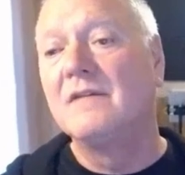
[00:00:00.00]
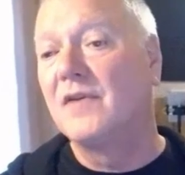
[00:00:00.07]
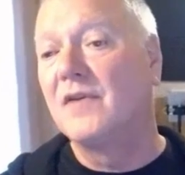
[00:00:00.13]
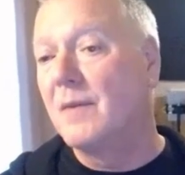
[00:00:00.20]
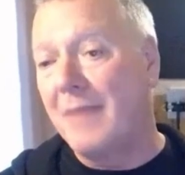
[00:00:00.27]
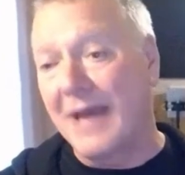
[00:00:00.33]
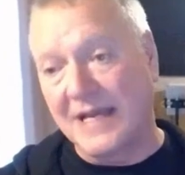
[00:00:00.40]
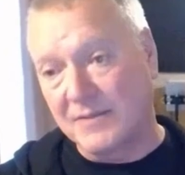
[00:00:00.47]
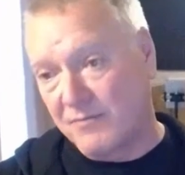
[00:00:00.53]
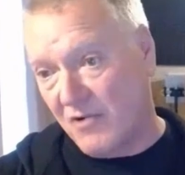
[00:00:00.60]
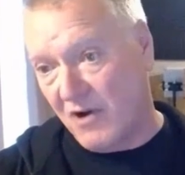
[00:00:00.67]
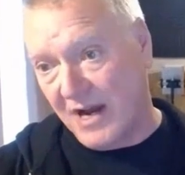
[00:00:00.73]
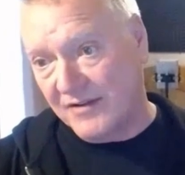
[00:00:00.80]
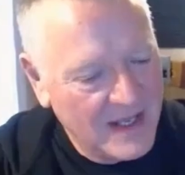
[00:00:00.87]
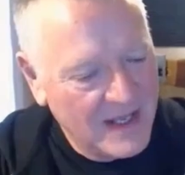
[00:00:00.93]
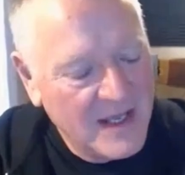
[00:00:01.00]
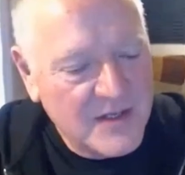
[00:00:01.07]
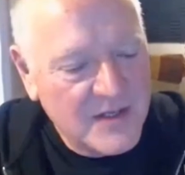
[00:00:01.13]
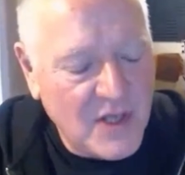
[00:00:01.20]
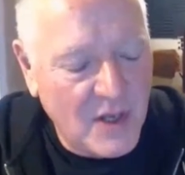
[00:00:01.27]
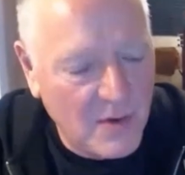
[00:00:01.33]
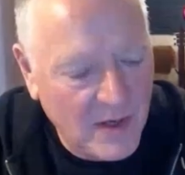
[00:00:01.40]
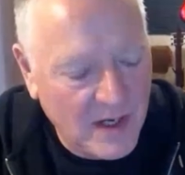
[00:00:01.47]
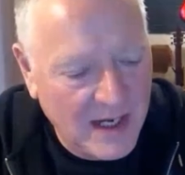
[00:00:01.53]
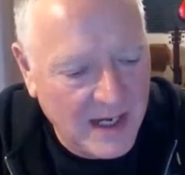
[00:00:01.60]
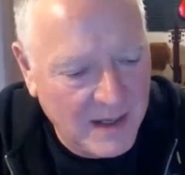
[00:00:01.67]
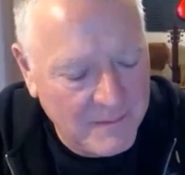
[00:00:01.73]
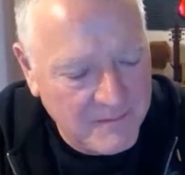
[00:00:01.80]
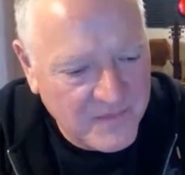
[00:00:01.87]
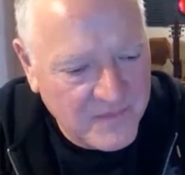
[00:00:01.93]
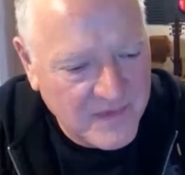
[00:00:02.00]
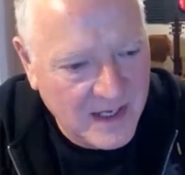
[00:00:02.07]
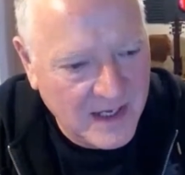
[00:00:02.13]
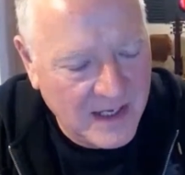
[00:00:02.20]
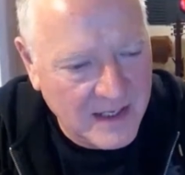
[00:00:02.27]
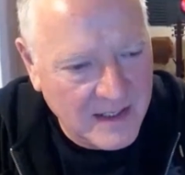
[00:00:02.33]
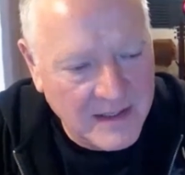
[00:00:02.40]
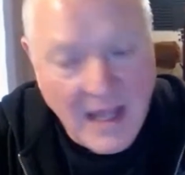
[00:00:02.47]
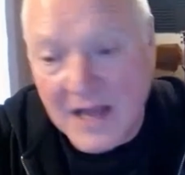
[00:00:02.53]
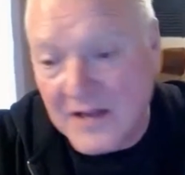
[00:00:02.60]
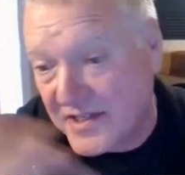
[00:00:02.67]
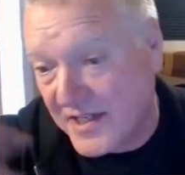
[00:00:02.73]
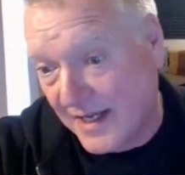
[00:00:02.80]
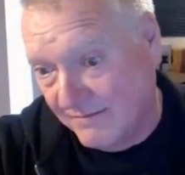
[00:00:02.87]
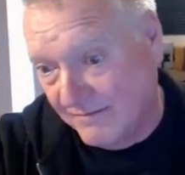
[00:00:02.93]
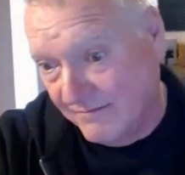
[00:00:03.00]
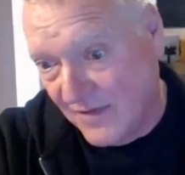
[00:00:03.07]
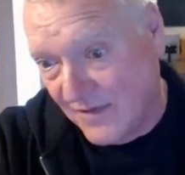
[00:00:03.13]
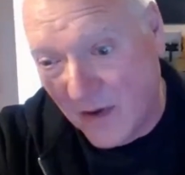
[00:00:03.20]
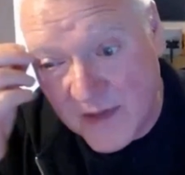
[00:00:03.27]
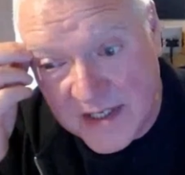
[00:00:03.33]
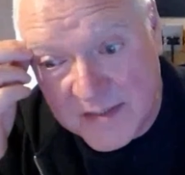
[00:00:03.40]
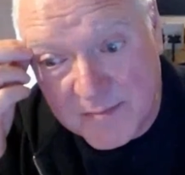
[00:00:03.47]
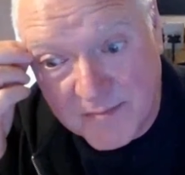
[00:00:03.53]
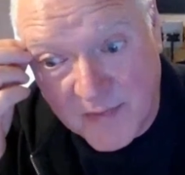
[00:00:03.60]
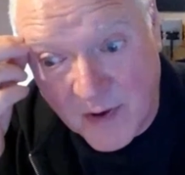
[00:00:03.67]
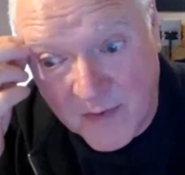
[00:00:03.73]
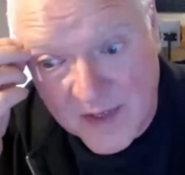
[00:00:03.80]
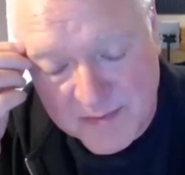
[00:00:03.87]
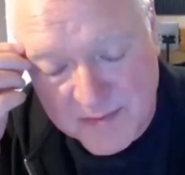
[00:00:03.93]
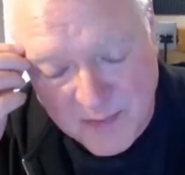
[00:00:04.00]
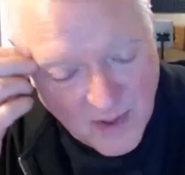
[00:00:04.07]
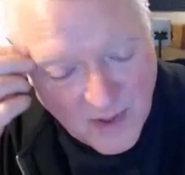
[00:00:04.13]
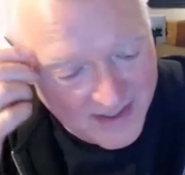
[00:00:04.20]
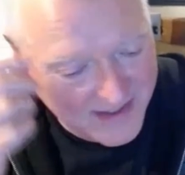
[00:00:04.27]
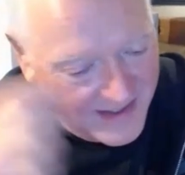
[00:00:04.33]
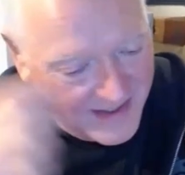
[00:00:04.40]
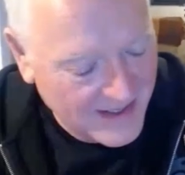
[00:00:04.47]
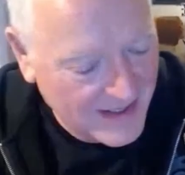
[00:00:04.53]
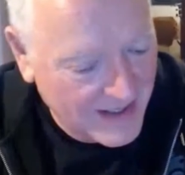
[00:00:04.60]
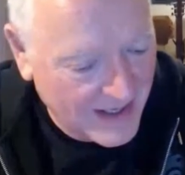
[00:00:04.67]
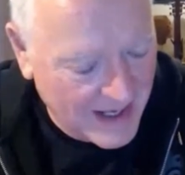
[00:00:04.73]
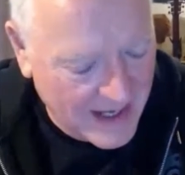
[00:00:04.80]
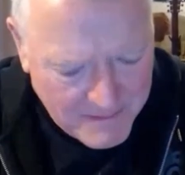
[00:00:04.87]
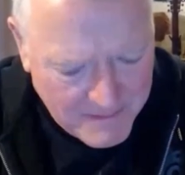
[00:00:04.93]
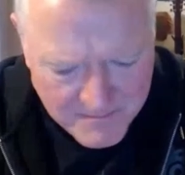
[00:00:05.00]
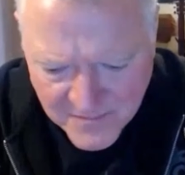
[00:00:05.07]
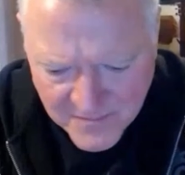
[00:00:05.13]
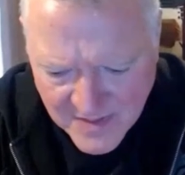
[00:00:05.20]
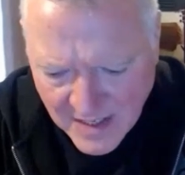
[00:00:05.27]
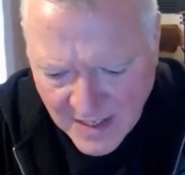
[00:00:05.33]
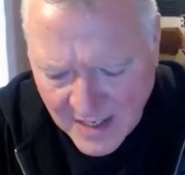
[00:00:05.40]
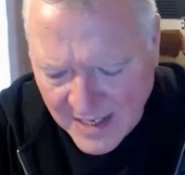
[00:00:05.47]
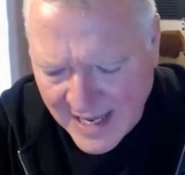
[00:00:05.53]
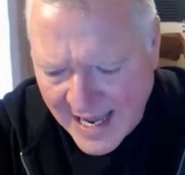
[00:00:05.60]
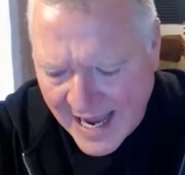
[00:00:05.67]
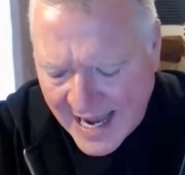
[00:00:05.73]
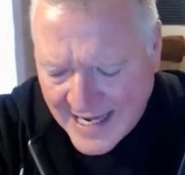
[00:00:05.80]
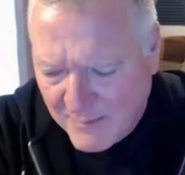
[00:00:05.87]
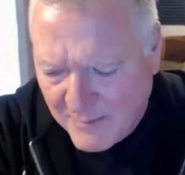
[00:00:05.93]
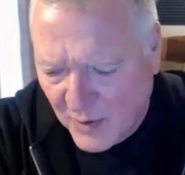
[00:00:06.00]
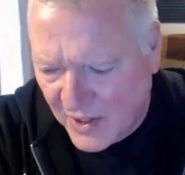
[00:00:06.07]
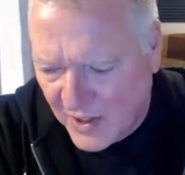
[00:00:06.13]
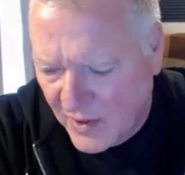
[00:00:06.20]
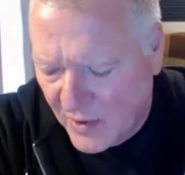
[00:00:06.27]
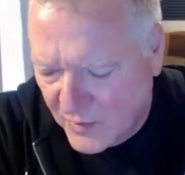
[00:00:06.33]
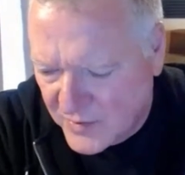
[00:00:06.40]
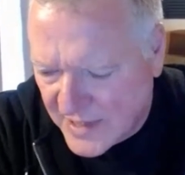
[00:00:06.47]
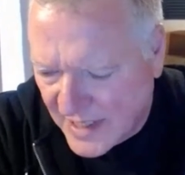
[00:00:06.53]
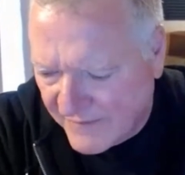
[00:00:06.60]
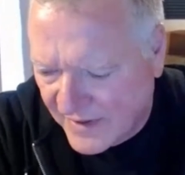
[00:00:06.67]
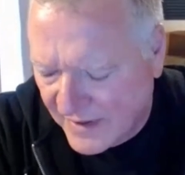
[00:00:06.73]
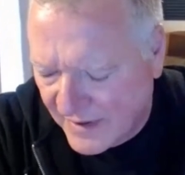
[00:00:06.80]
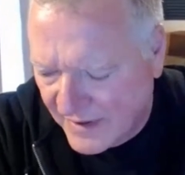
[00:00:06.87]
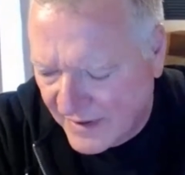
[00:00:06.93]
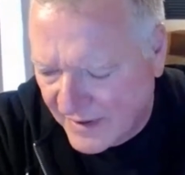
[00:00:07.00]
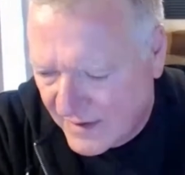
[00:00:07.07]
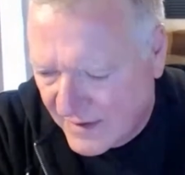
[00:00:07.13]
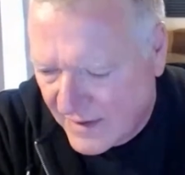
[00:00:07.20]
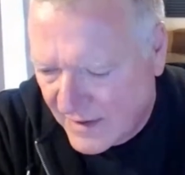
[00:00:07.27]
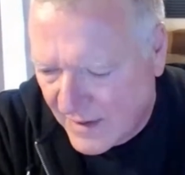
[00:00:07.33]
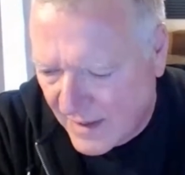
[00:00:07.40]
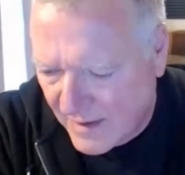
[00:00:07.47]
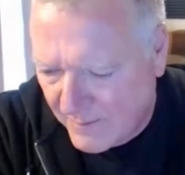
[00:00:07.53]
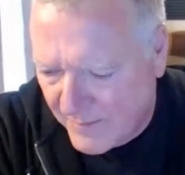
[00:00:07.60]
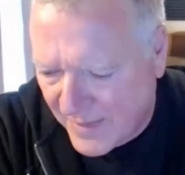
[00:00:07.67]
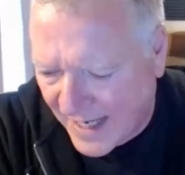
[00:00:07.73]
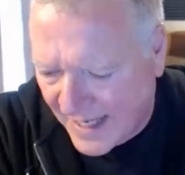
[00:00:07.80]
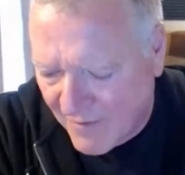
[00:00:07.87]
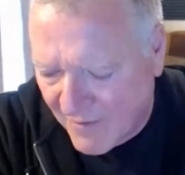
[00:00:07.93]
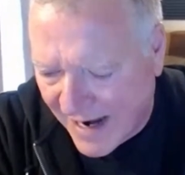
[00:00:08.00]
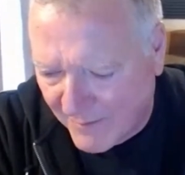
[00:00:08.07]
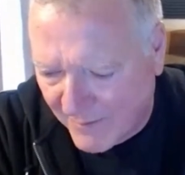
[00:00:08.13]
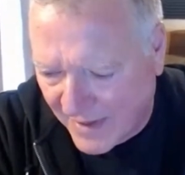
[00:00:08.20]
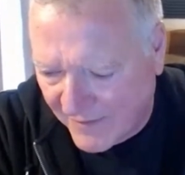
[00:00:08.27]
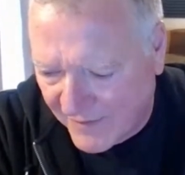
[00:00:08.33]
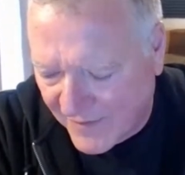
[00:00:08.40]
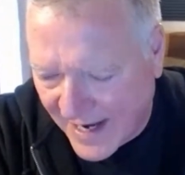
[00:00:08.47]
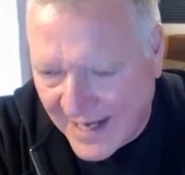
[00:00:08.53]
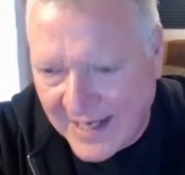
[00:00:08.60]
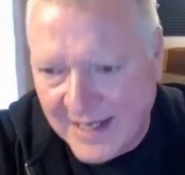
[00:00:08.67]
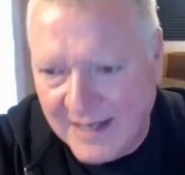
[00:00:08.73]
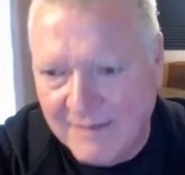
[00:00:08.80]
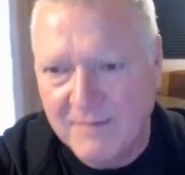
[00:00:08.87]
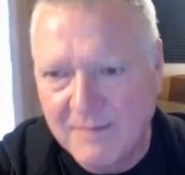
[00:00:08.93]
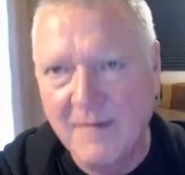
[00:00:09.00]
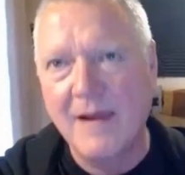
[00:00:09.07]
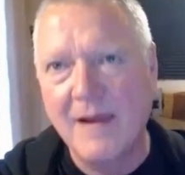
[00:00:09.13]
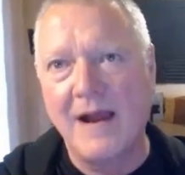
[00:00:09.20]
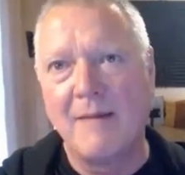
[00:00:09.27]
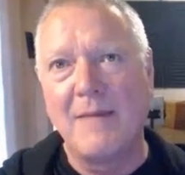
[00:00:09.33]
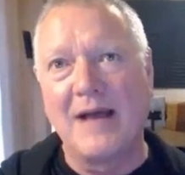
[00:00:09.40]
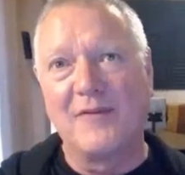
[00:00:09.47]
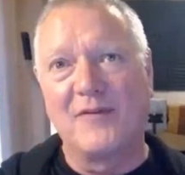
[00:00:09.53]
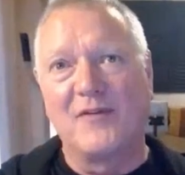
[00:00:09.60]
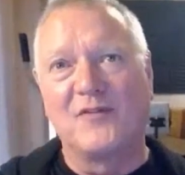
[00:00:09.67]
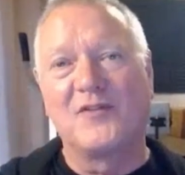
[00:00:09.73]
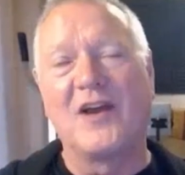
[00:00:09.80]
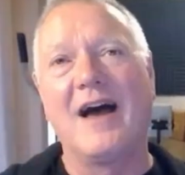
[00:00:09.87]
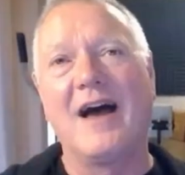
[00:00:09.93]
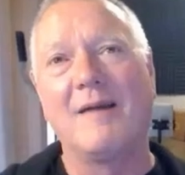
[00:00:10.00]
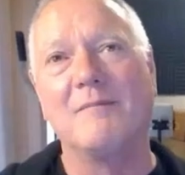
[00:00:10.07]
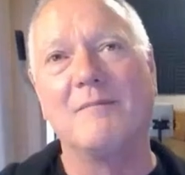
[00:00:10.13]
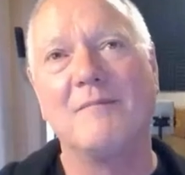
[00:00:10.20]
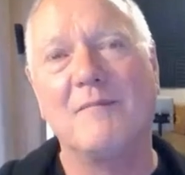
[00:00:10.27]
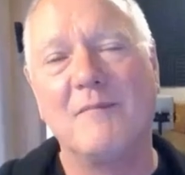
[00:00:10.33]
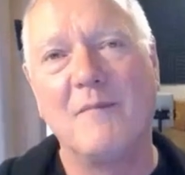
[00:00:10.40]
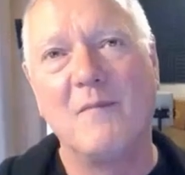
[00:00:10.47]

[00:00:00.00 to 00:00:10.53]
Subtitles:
for the best price. So last thing on this point, anybody who's ever been around me for any amount of time